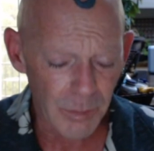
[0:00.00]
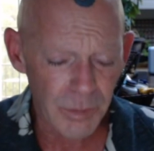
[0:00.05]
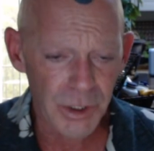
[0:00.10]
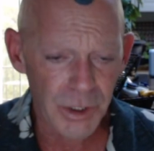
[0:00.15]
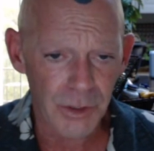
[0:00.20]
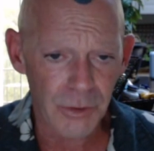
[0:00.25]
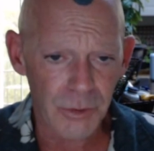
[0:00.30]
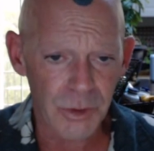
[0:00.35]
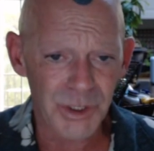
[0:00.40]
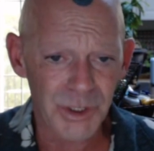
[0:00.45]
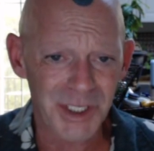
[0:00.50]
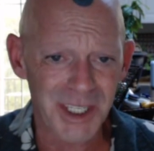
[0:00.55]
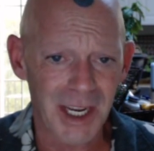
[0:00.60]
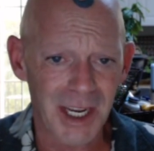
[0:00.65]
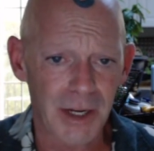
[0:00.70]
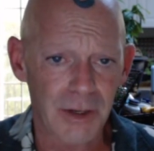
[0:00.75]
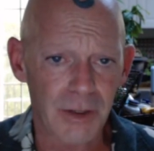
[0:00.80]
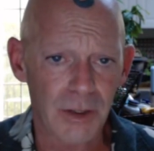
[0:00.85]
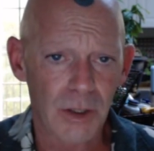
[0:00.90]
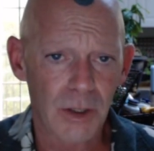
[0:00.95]
to
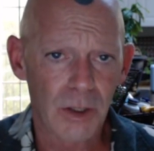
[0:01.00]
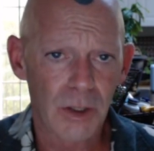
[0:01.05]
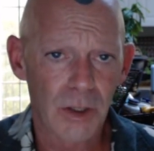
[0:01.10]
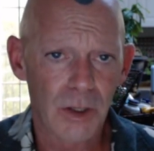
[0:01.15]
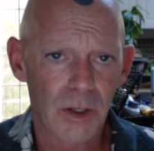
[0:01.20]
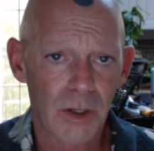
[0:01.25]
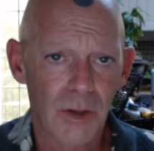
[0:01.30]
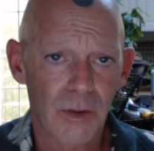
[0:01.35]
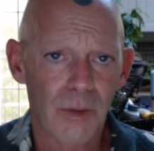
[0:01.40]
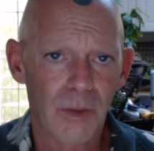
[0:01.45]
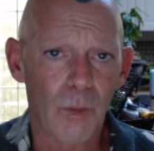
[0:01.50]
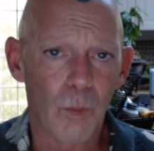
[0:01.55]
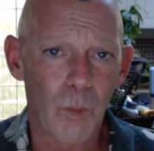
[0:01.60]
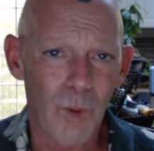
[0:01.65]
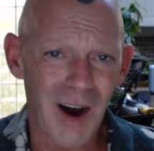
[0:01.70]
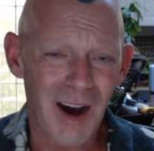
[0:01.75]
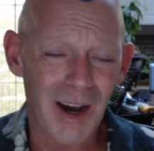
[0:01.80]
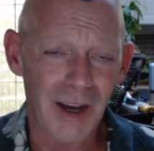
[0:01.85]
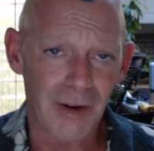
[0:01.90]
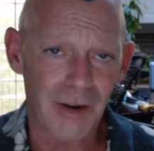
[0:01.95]
understand the
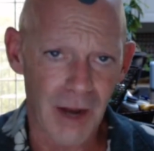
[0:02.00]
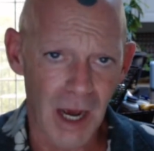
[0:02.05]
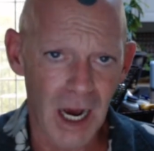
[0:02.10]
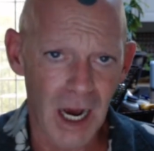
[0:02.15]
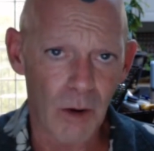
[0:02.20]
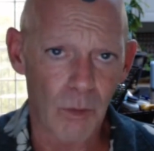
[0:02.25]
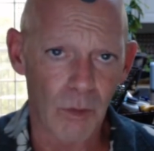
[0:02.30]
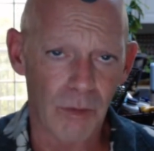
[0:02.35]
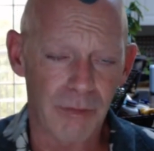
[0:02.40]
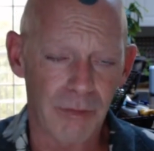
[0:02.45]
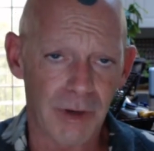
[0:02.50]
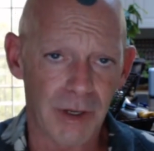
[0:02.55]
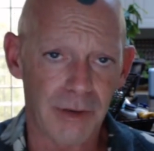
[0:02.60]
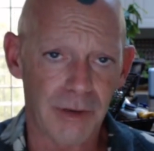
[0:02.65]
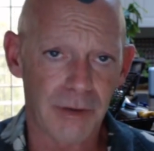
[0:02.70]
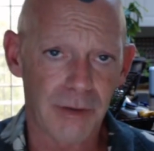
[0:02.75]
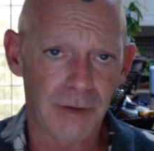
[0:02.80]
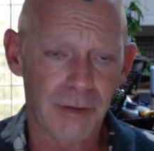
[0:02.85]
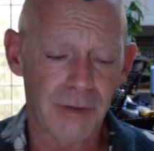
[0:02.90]
why and how of it.